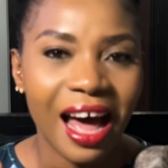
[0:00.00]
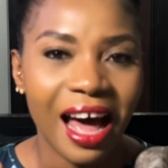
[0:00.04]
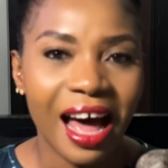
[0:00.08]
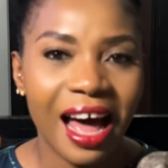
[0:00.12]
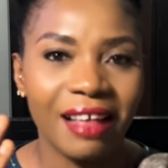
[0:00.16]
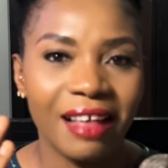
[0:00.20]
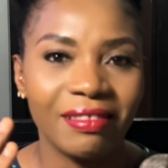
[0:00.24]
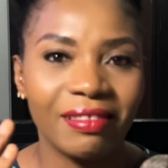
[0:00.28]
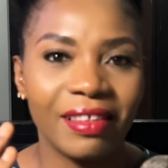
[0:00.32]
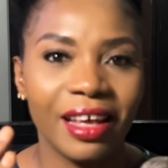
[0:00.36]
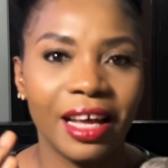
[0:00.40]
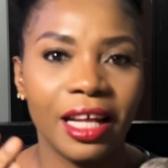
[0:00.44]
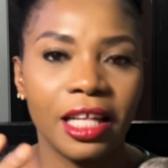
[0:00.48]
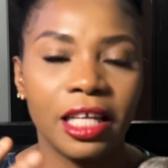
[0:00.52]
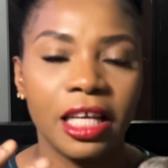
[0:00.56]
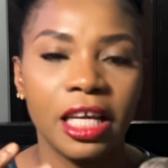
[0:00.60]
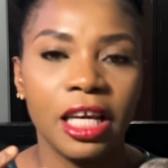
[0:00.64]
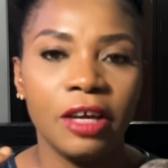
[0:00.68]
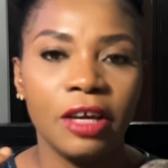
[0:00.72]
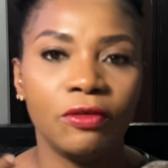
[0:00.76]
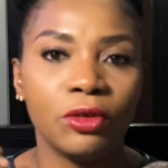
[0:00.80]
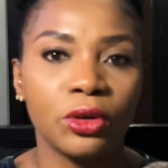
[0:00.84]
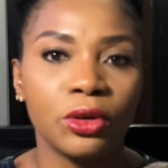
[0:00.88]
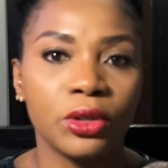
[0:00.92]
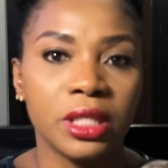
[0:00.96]
And then
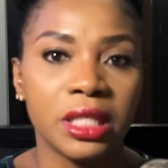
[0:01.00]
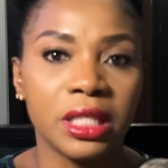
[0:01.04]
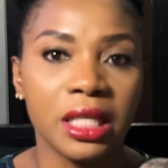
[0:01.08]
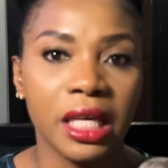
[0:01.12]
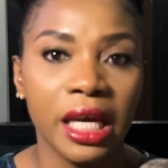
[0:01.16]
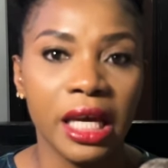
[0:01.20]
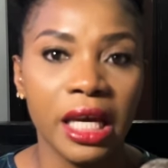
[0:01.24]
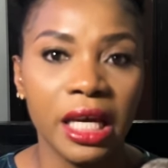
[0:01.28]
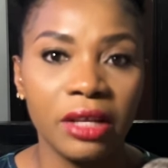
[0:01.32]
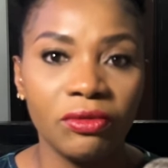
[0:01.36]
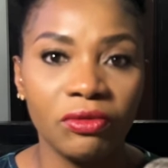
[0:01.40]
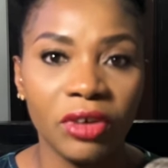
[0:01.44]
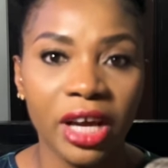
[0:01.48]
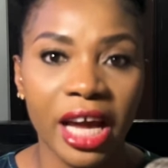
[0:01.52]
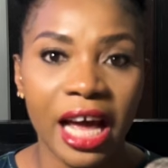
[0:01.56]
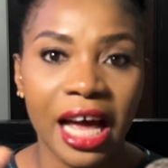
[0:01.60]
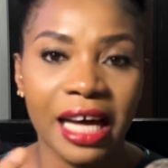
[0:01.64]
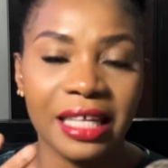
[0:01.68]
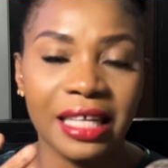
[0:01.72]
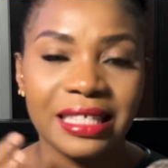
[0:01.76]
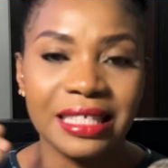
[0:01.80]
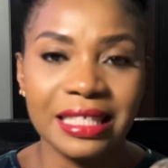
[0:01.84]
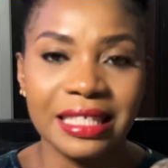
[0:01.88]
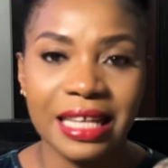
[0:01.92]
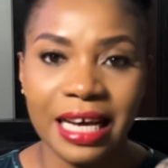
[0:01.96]
if your skin
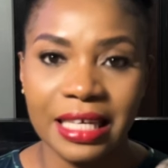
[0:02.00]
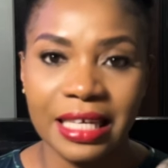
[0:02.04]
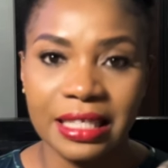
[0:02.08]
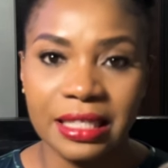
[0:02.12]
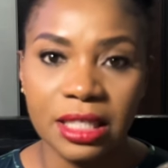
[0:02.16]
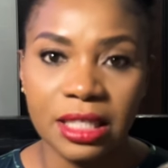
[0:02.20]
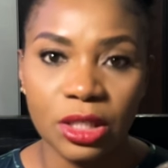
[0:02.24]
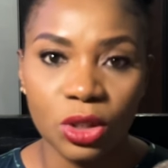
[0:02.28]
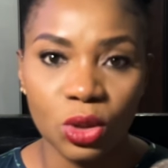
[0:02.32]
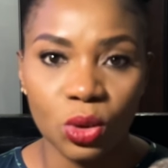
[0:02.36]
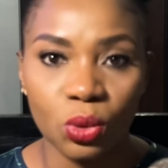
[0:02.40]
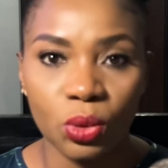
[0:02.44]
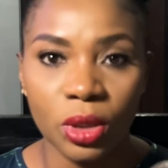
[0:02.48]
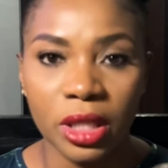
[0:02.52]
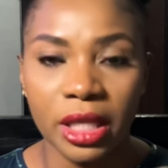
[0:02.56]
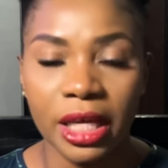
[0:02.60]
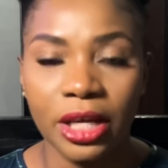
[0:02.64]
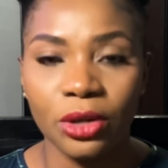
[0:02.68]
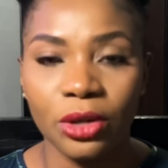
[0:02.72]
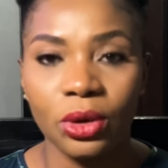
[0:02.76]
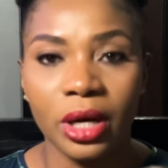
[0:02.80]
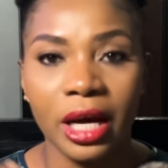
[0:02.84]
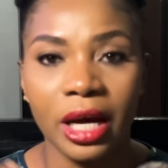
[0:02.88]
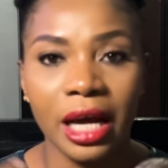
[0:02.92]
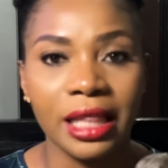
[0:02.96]
reacts nicely to it,
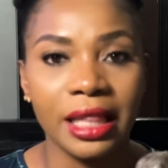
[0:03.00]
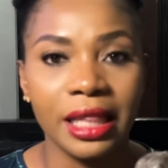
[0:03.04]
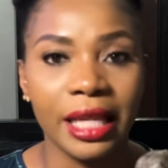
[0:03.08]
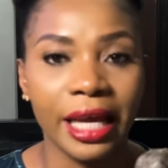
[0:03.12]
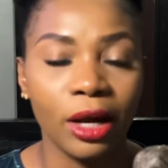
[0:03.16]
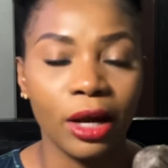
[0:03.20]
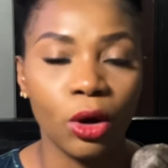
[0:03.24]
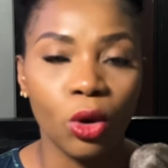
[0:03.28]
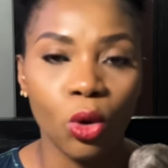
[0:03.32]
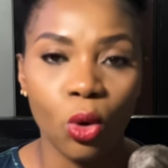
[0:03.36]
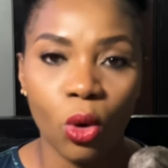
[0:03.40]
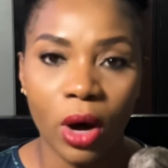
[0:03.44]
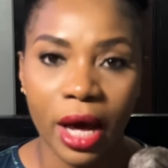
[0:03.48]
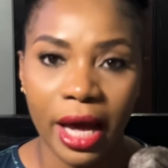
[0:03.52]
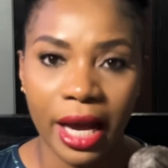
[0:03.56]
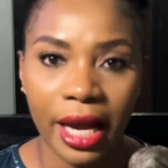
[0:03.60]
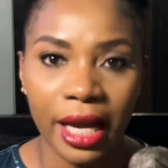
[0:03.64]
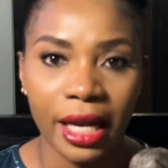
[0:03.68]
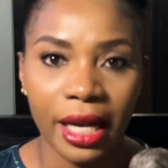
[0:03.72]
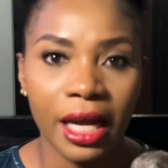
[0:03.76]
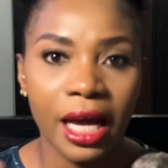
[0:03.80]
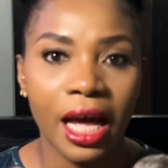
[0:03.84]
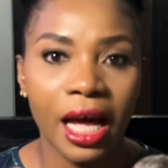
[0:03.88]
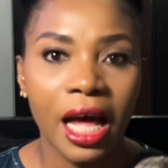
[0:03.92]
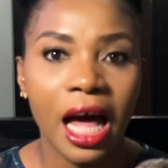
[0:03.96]
then you can then go
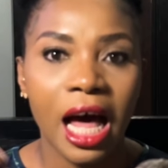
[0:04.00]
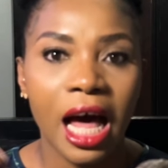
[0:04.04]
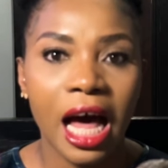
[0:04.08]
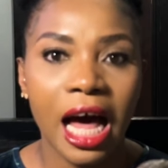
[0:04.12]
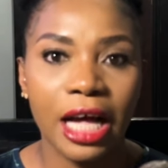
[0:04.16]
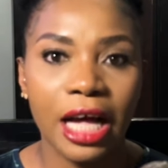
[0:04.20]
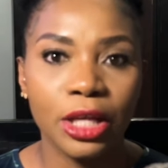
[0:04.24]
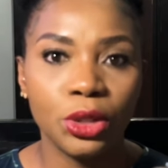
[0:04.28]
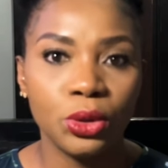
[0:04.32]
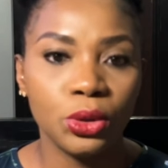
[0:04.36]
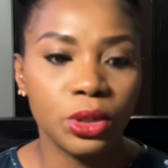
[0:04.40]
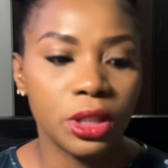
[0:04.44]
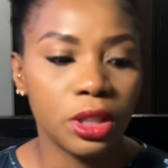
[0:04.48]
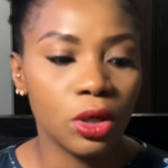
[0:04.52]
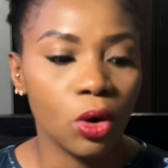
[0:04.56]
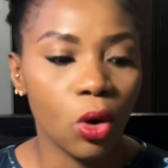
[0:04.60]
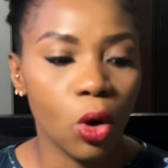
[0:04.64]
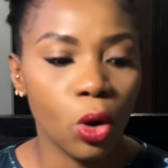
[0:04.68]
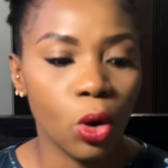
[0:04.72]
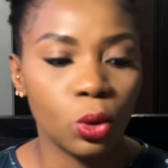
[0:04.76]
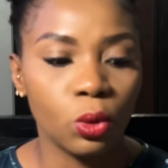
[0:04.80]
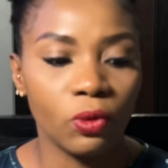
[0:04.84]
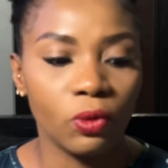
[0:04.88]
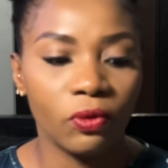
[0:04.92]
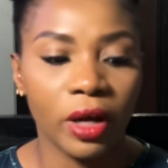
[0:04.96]
ahead and use it
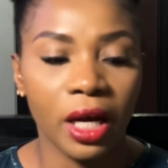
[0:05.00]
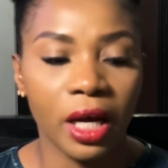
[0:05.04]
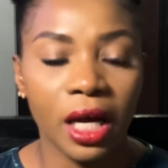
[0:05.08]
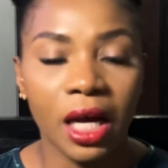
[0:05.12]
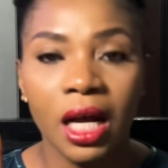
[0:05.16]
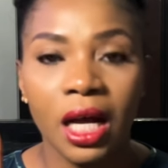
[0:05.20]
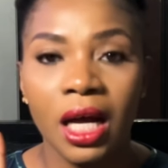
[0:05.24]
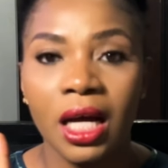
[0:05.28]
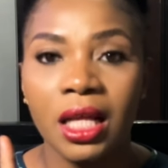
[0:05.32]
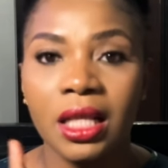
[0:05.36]
all over.